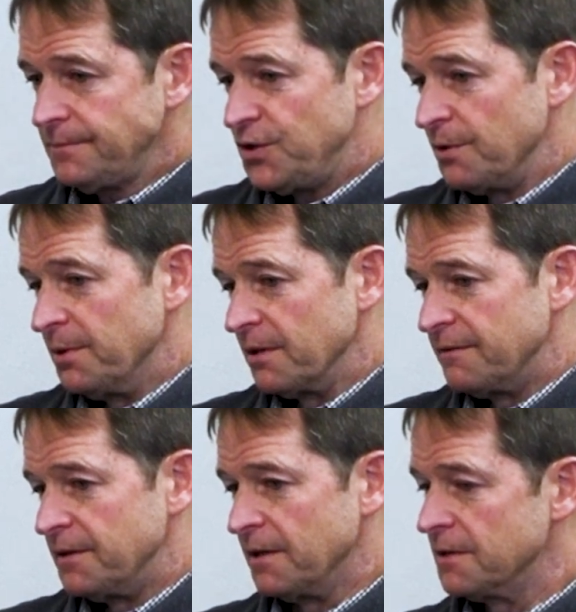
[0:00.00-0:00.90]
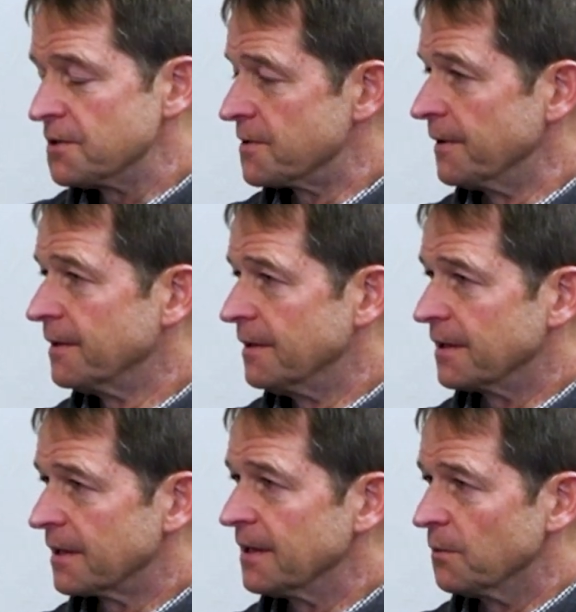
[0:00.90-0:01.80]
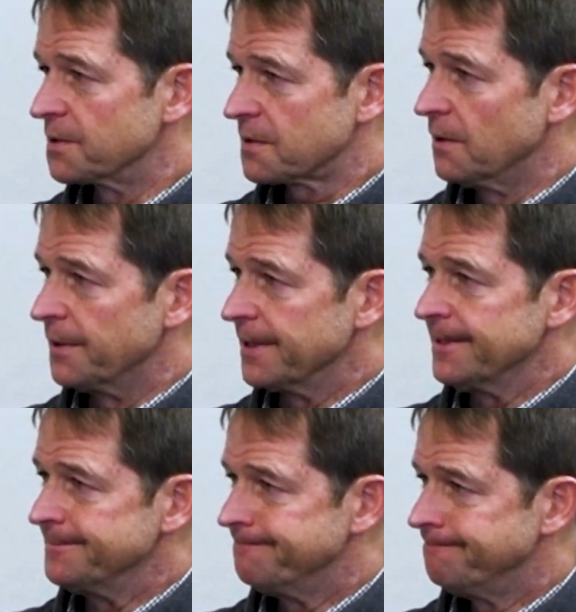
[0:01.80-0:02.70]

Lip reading: Do you believe in the industry and kind of what's going on?